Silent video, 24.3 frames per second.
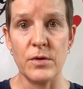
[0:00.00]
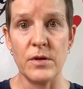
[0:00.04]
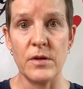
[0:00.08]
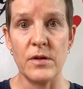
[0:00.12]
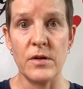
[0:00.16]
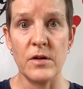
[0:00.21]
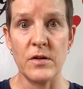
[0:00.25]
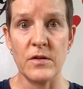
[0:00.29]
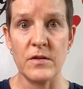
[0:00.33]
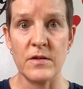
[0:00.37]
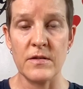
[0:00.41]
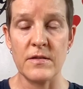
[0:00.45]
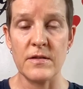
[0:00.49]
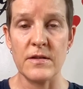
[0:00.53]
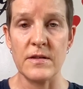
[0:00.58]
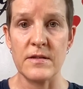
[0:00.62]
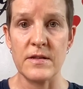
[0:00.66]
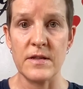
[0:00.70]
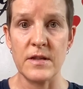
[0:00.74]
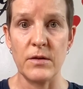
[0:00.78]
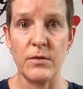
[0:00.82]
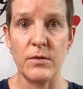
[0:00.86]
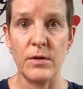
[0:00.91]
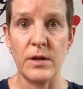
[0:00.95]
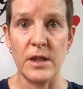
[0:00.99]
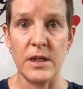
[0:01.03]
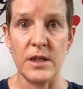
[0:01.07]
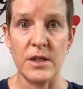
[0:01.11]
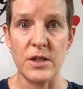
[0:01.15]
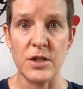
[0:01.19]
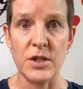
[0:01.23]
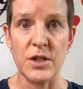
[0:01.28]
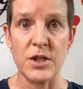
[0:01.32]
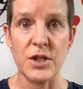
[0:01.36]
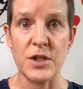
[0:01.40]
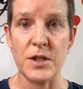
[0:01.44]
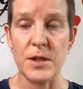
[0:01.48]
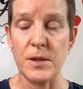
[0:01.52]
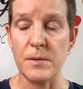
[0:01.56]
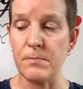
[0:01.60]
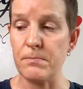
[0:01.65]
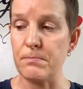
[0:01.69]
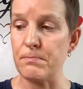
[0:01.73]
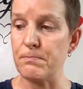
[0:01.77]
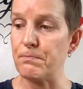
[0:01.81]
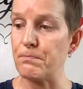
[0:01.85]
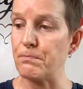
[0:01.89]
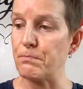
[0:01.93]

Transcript: a narcissistic relationship.